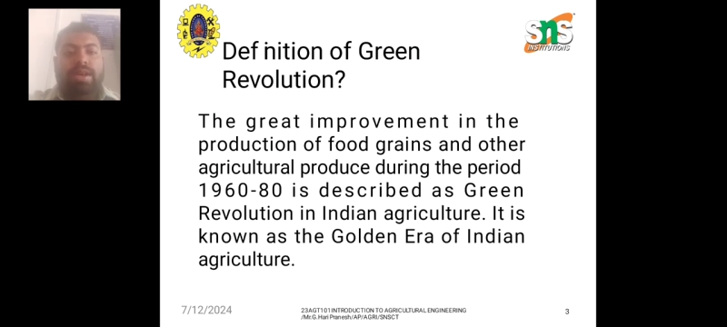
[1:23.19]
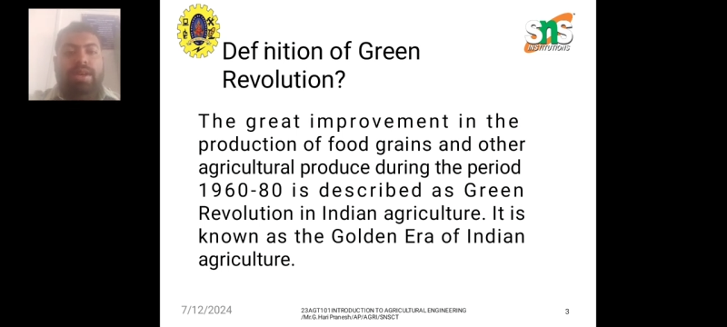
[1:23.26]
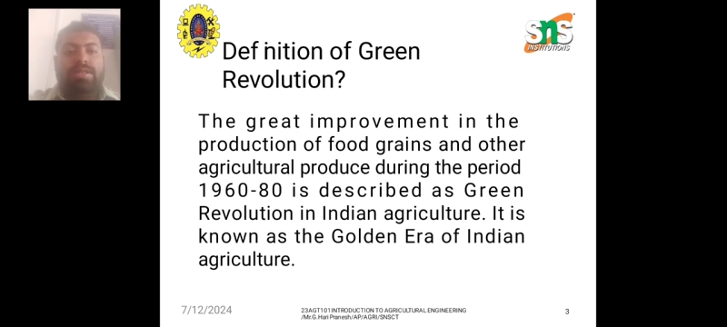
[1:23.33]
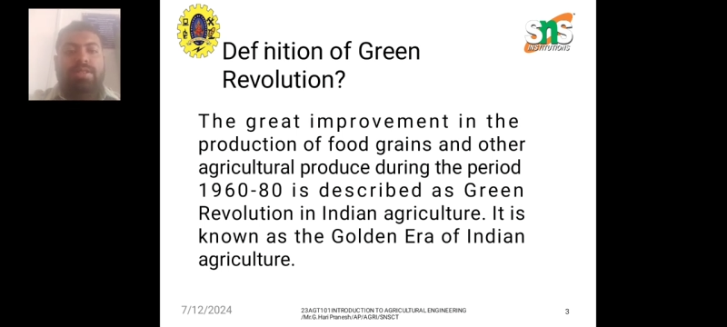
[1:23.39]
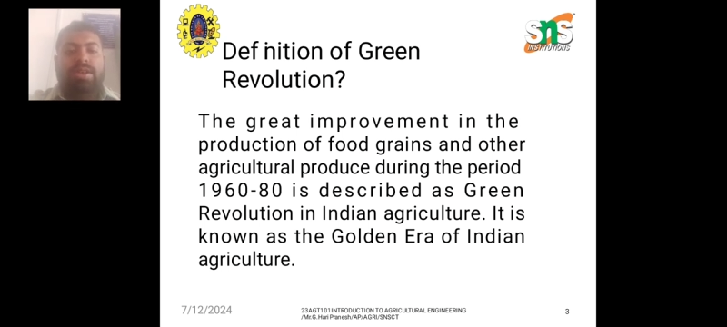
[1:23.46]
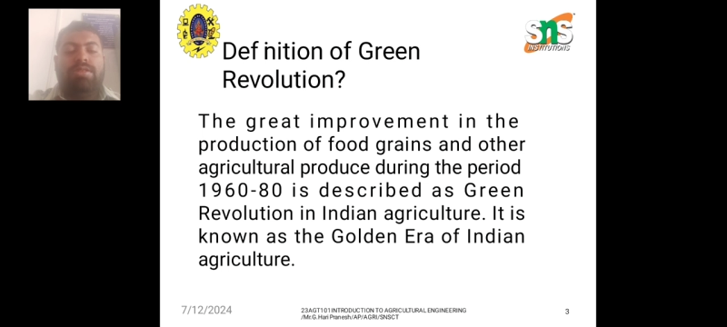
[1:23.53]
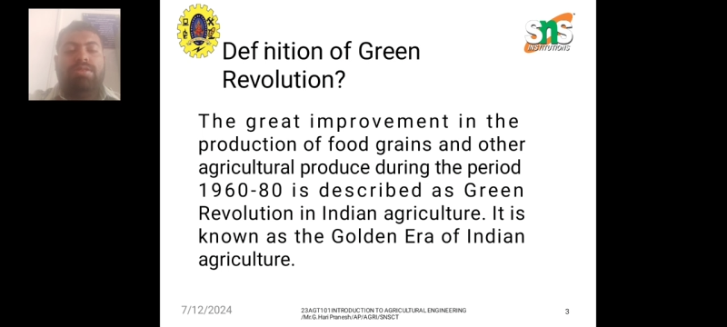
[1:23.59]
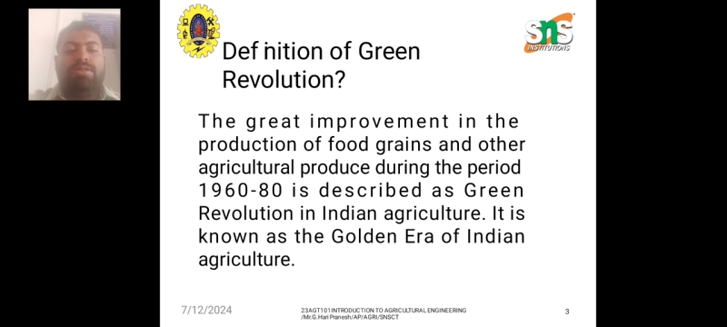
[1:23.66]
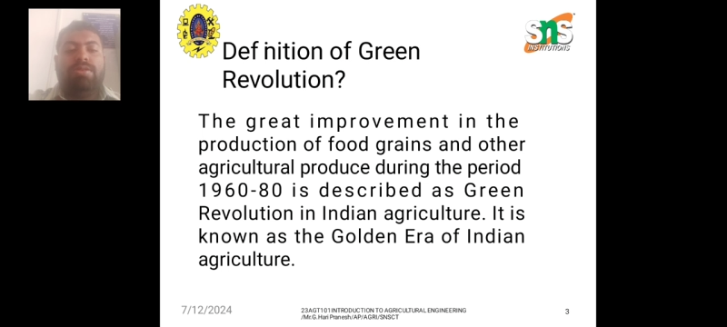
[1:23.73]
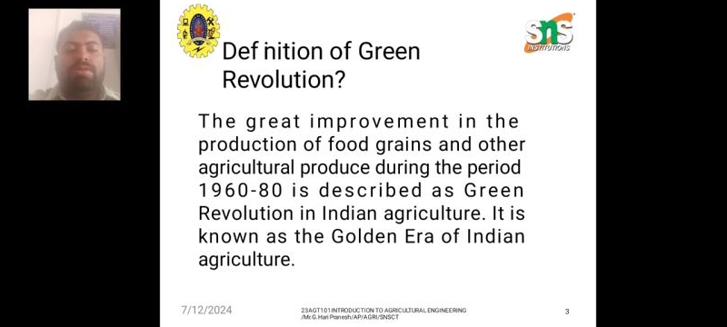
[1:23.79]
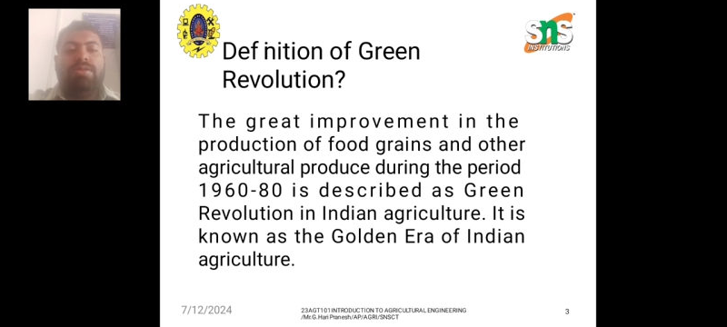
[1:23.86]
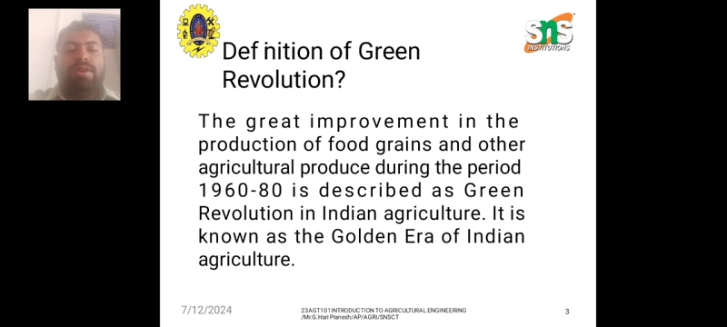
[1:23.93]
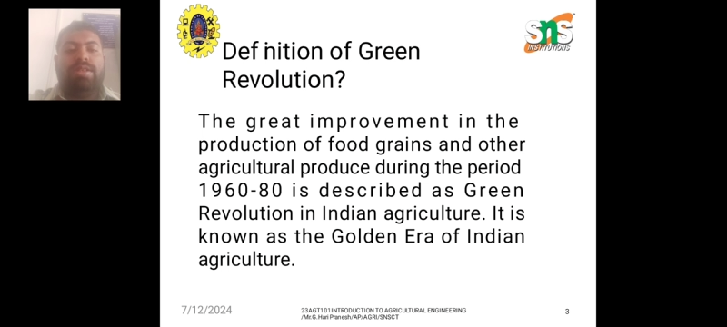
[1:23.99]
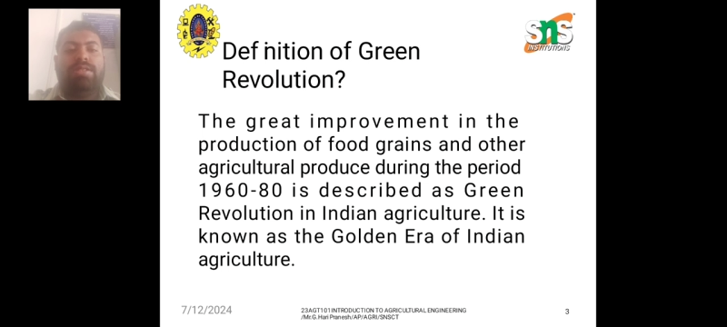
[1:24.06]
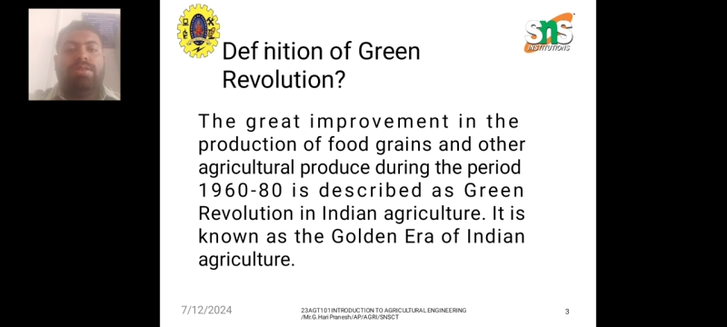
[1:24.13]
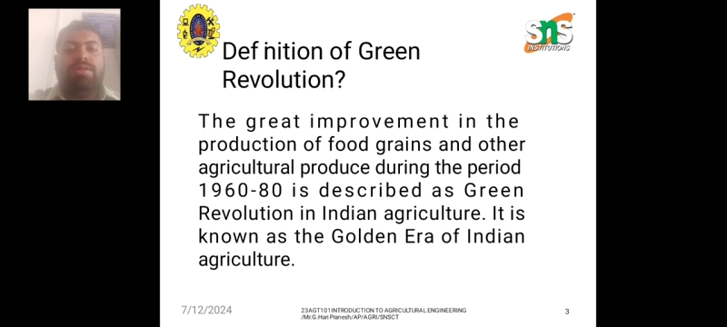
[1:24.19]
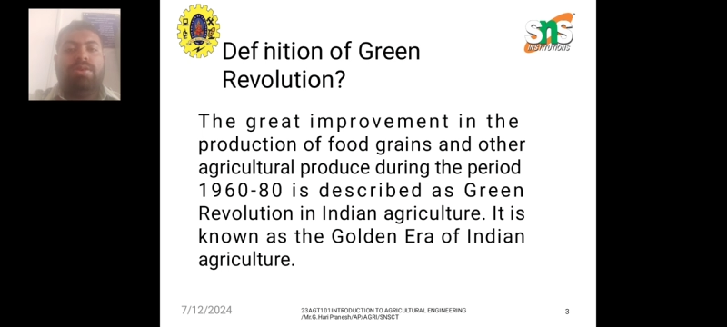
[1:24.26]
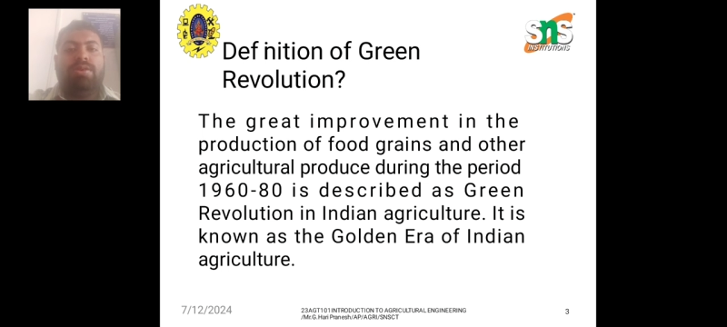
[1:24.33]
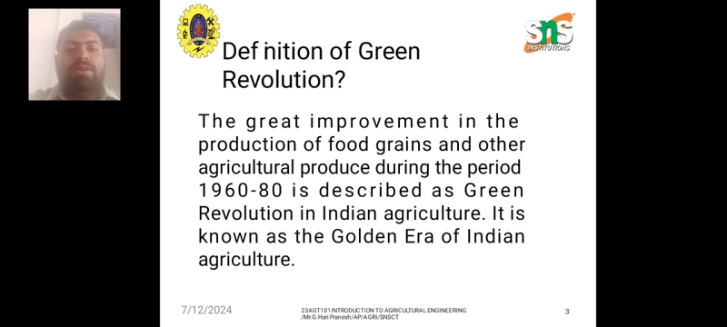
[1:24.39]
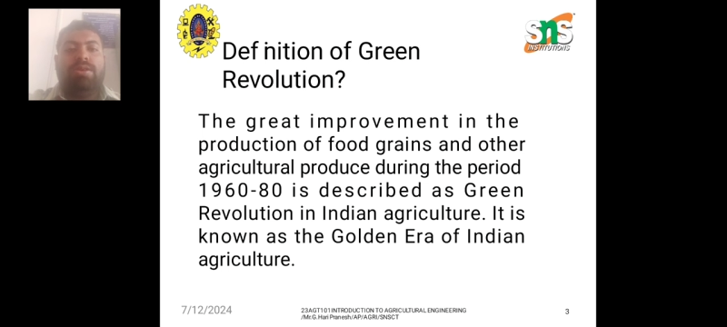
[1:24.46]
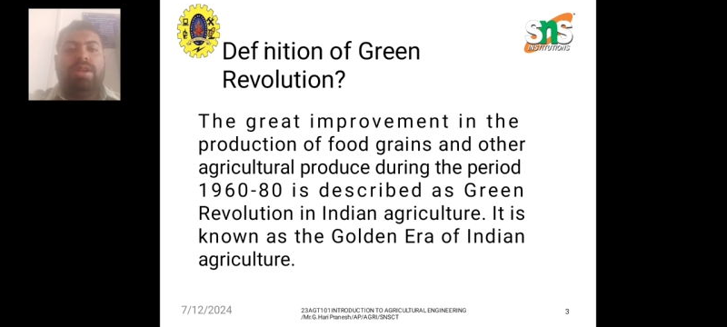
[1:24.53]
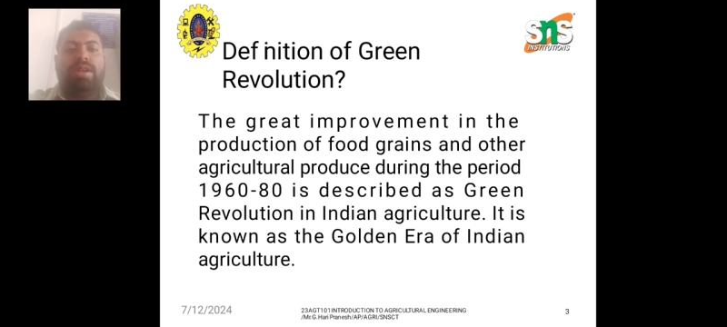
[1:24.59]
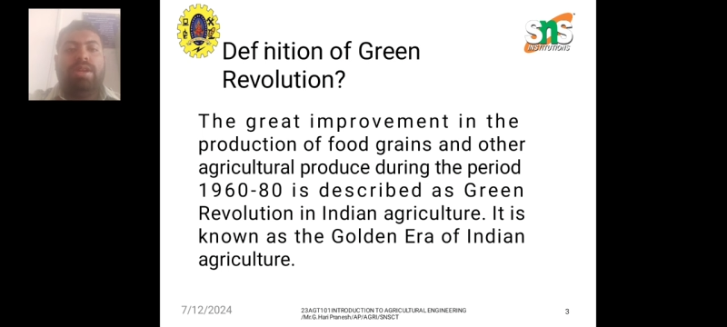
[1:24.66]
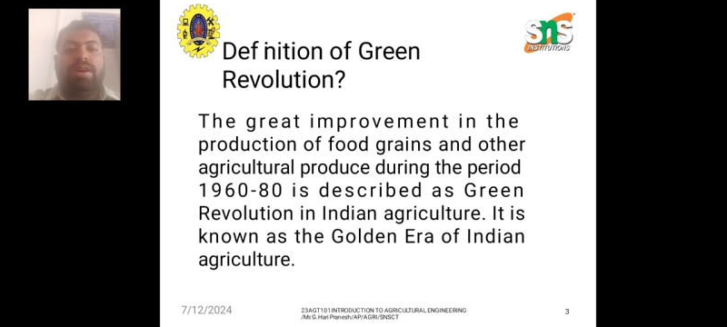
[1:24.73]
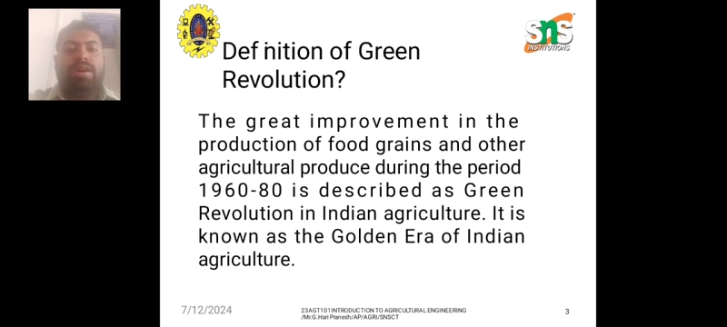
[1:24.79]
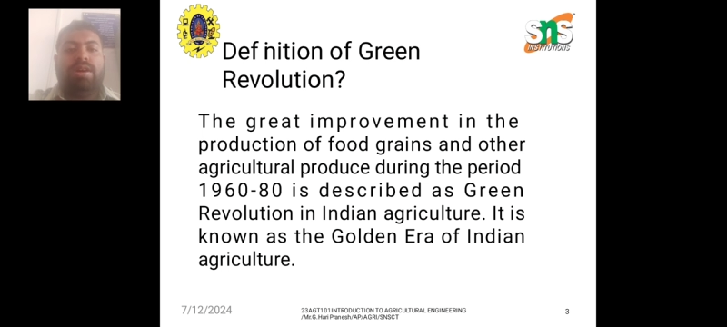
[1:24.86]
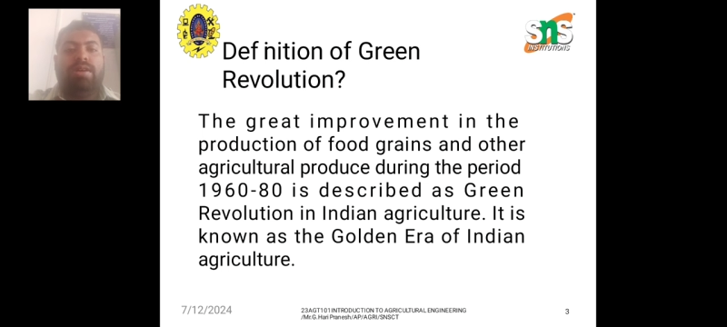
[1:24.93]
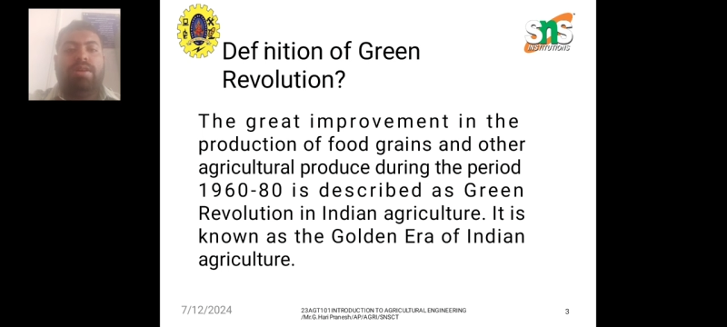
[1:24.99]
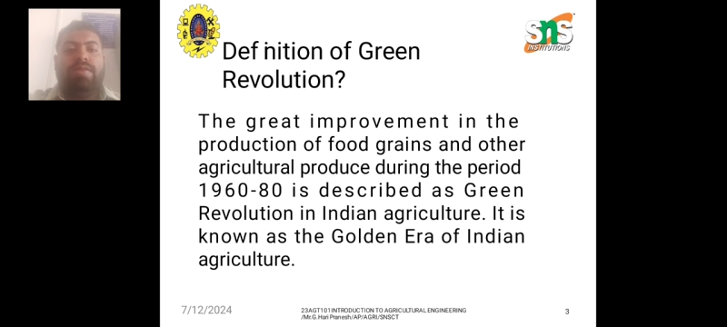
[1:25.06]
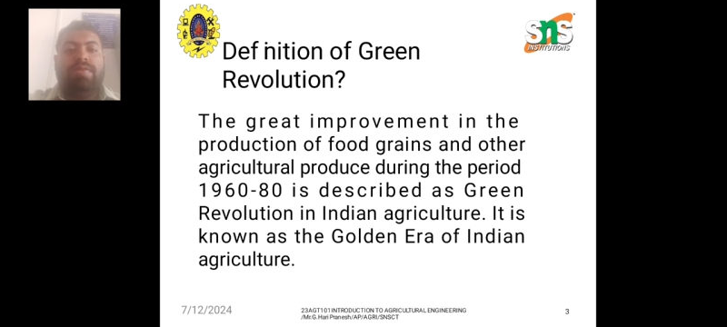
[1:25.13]
It is also known as golden
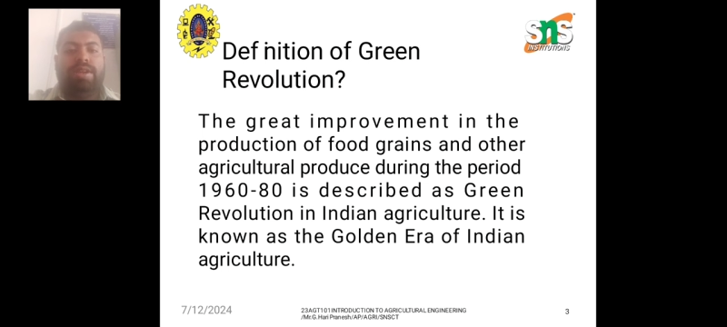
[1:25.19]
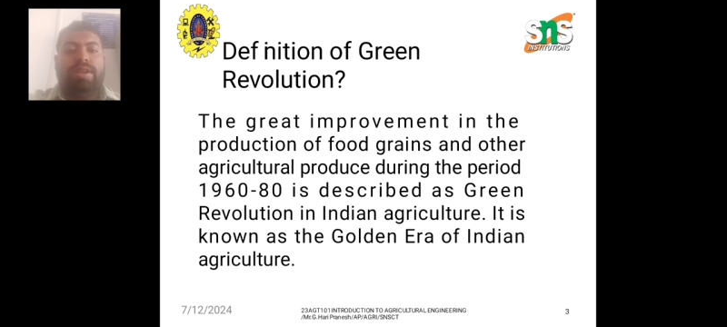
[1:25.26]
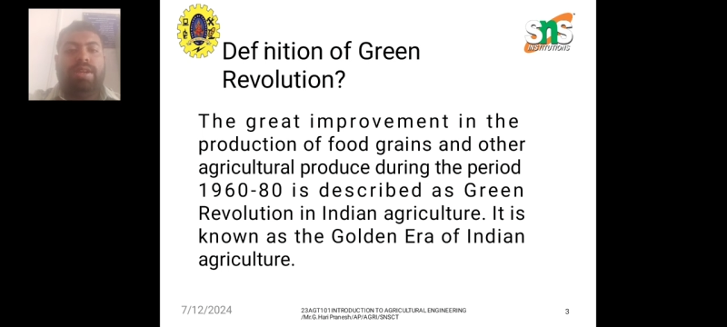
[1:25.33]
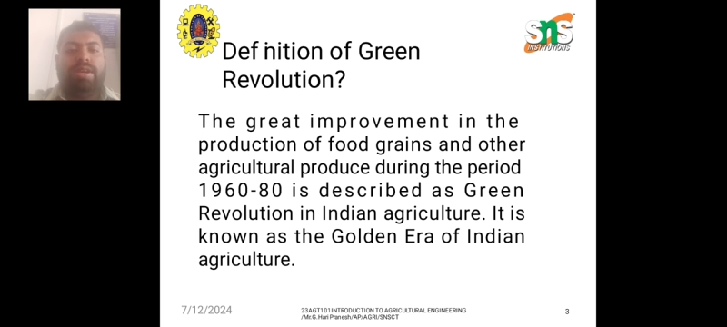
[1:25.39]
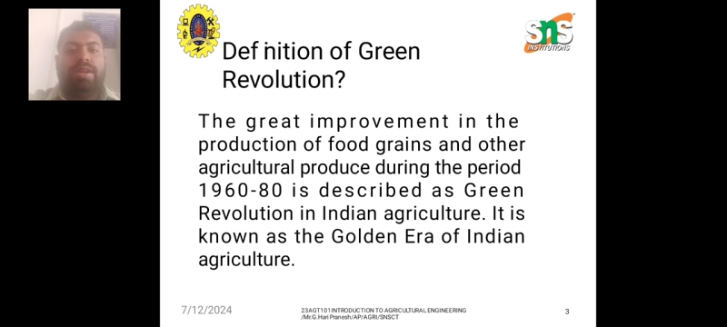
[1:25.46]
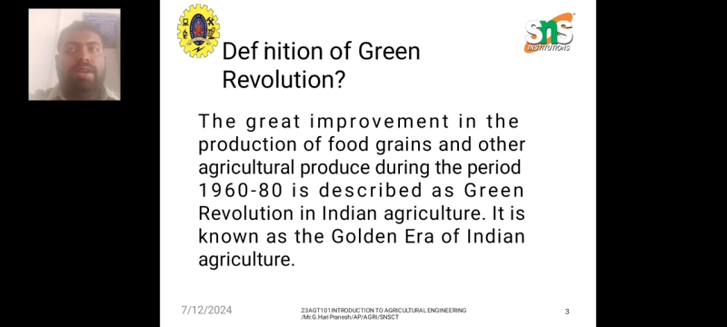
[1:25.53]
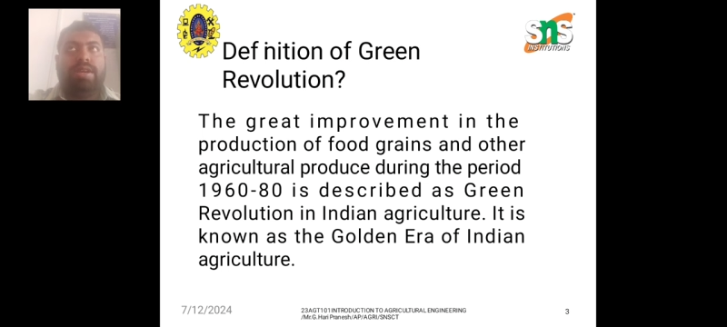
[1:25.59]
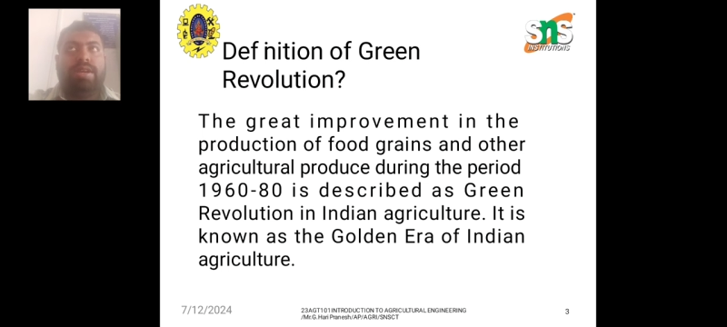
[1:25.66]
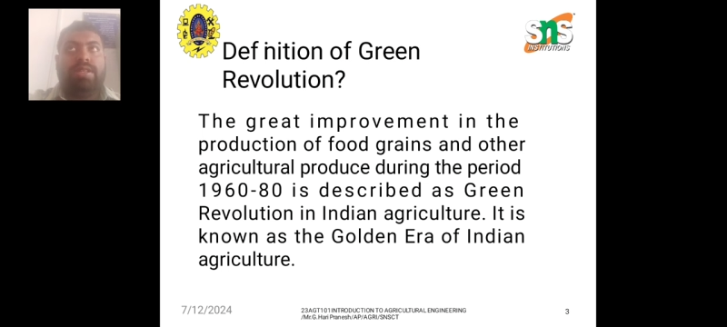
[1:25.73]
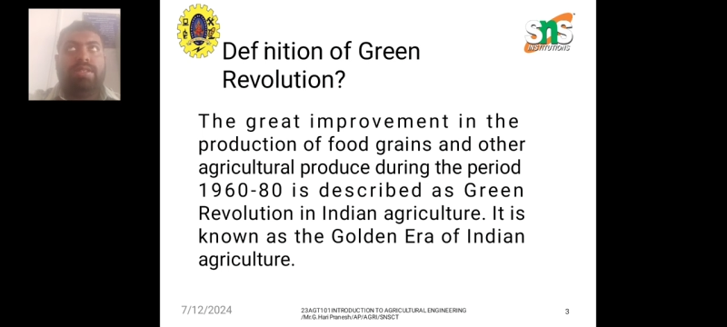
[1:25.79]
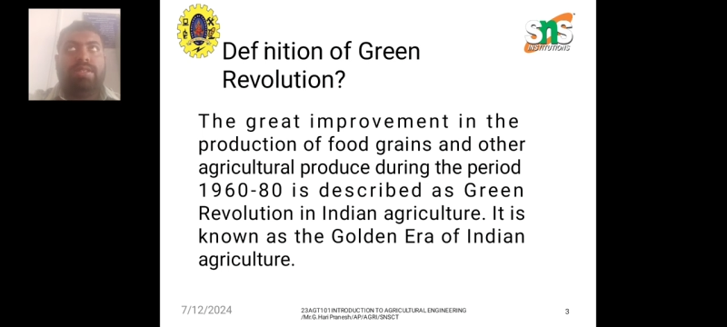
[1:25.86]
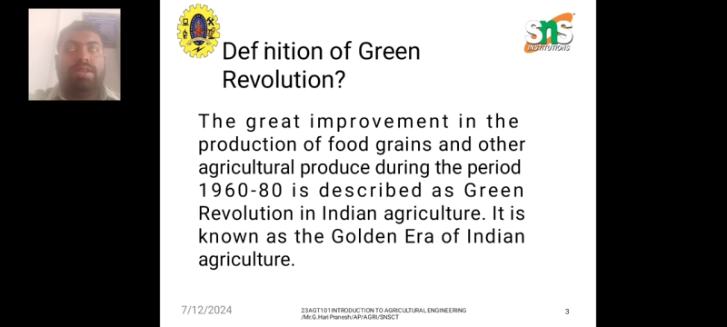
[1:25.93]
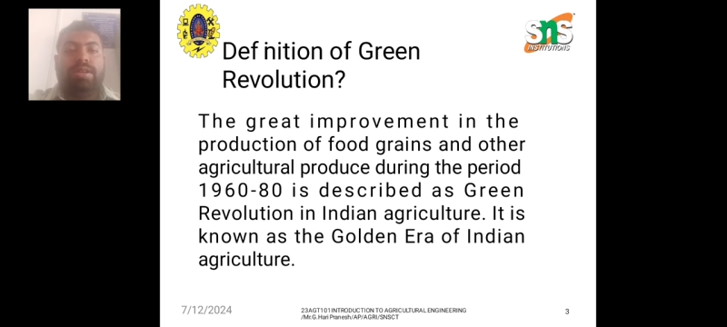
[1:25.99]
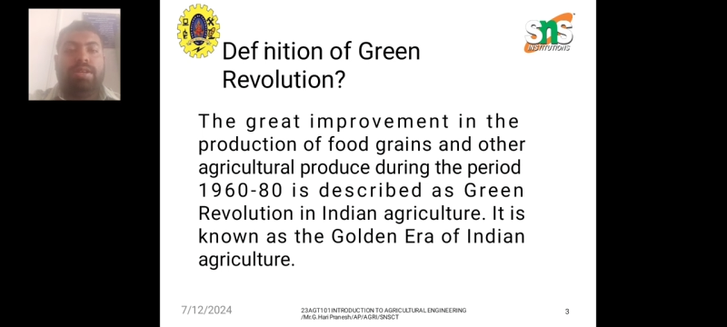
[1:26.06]
era of Indian agriculture.